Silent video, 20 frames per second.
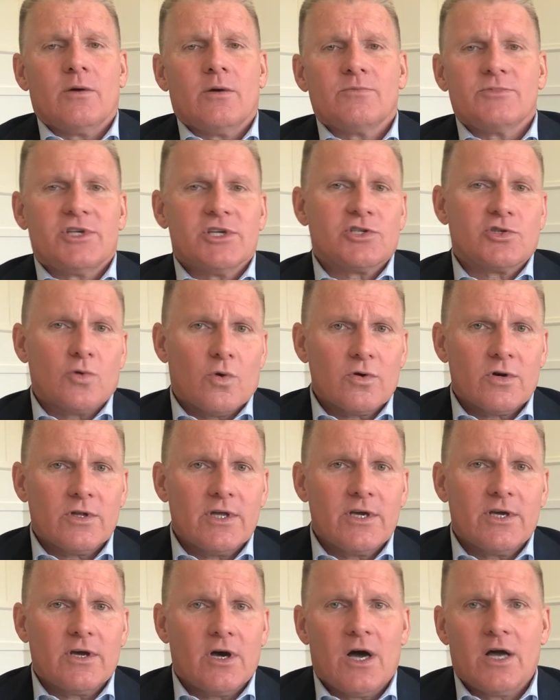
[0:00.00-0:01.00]

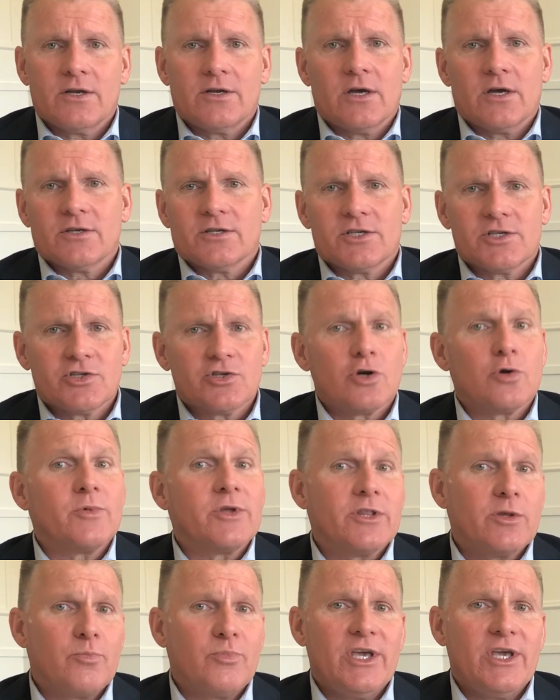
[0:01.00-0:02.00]
disorderly conduct,
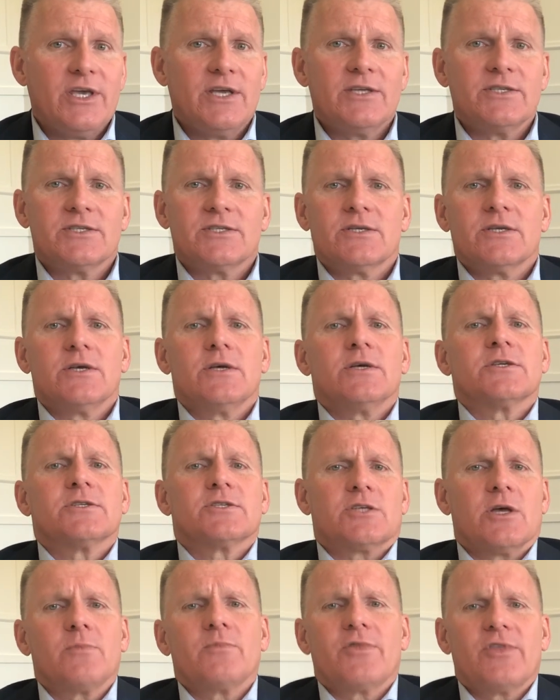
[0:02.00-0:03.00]
disturbing the peace,
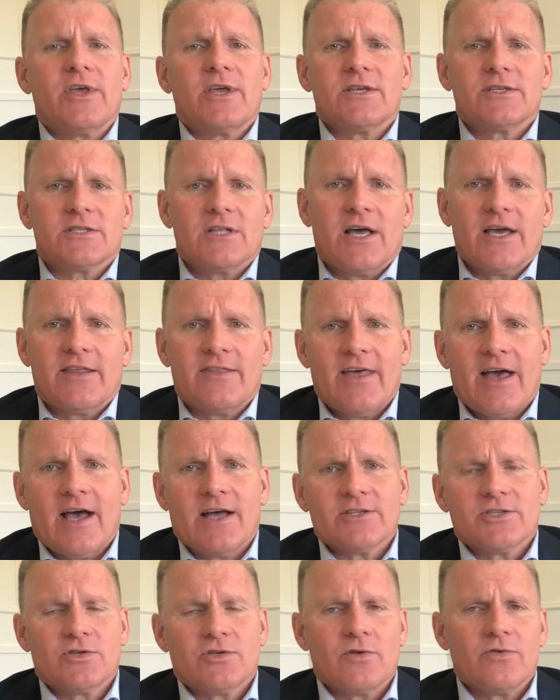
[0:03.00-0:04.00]
some things like
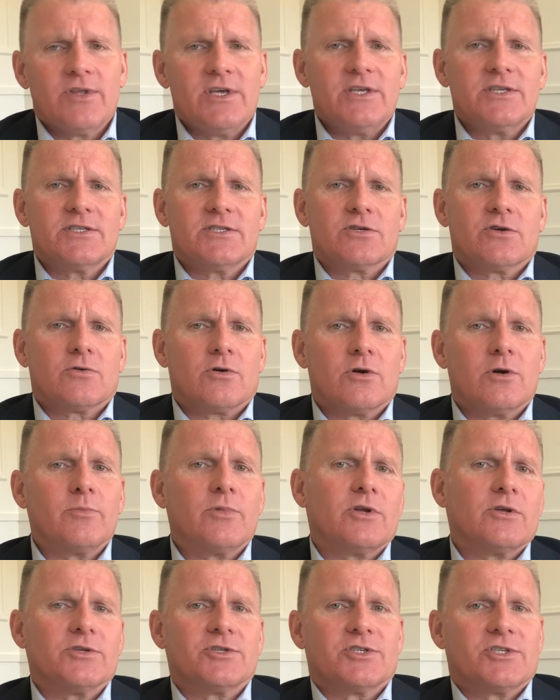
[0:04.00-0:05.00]
that. So these
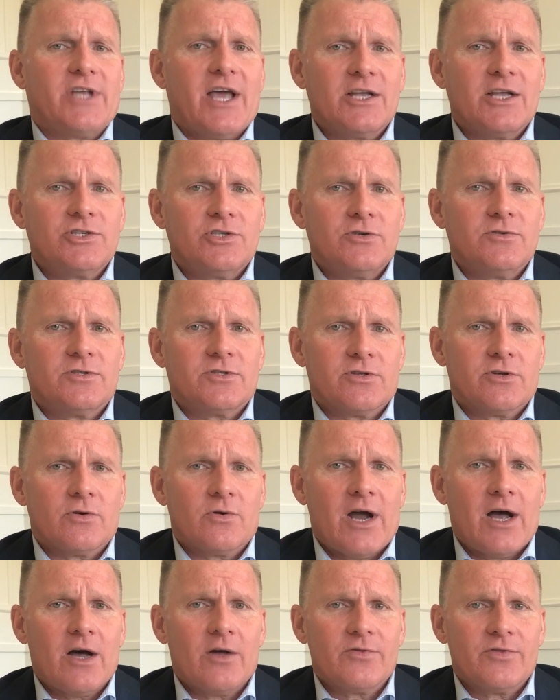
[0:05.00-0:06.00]
criminal statutes that
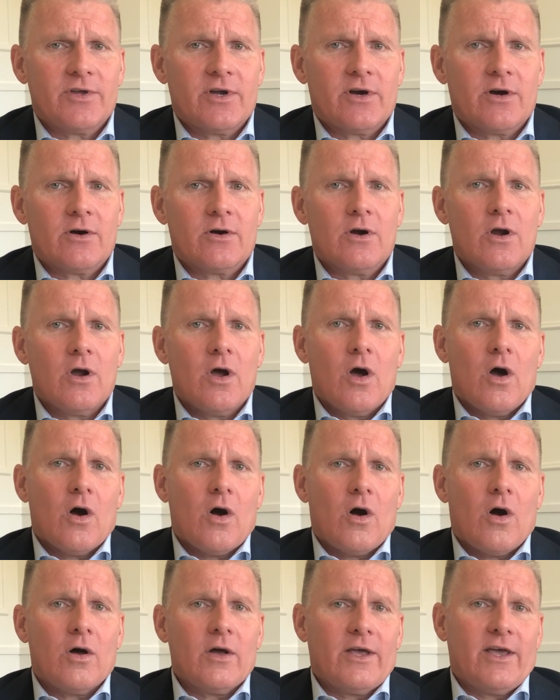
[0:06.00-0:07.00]
are out there,
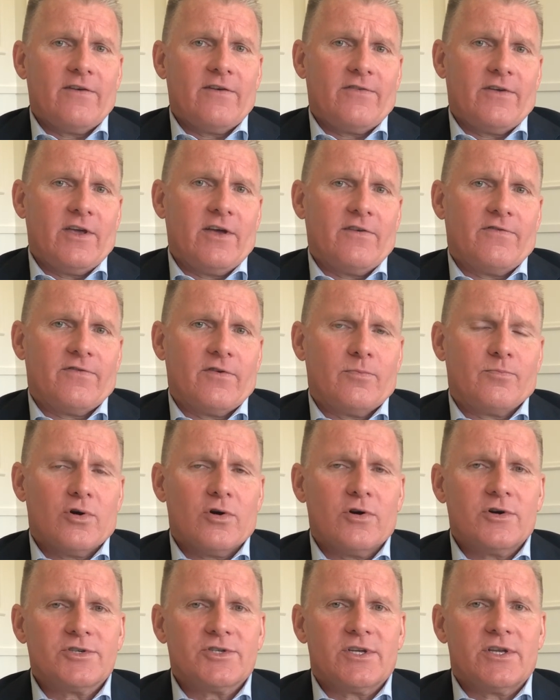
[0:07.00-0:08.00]
if a
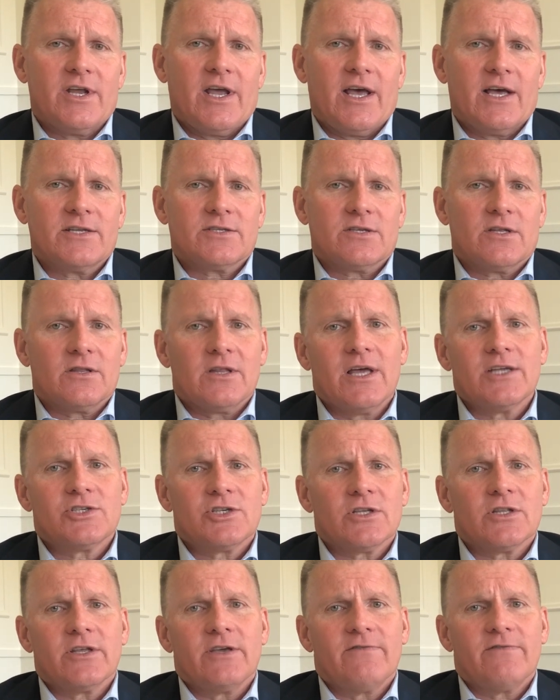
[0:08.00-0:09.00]
person has
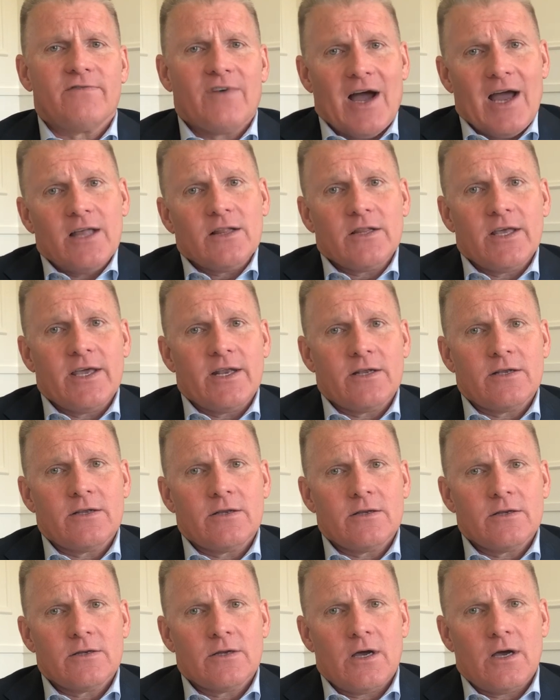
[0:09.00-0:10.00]
allegedly
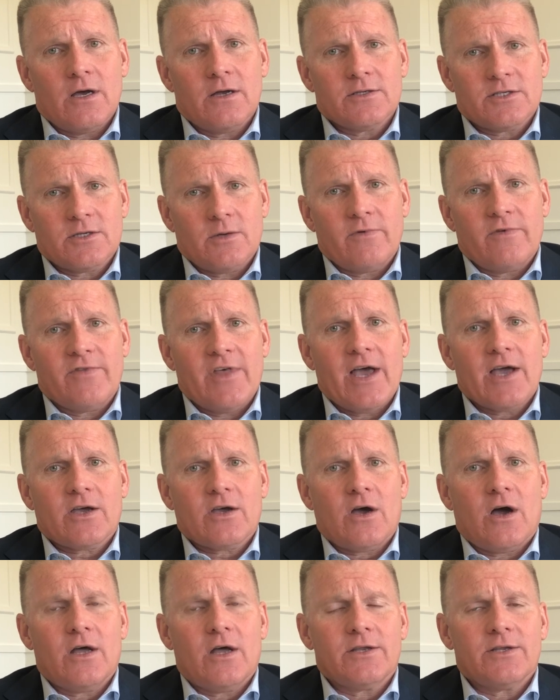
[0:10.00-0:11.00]
violated some of that
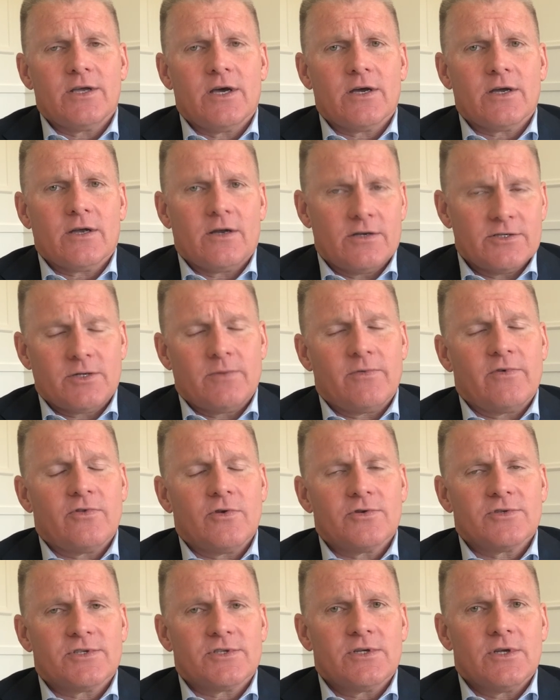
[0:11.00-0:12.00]
conduct, some of
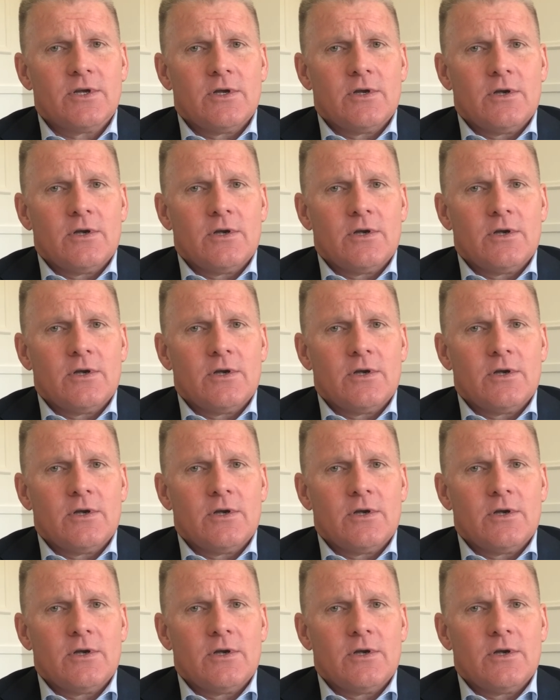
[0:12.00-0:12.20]
those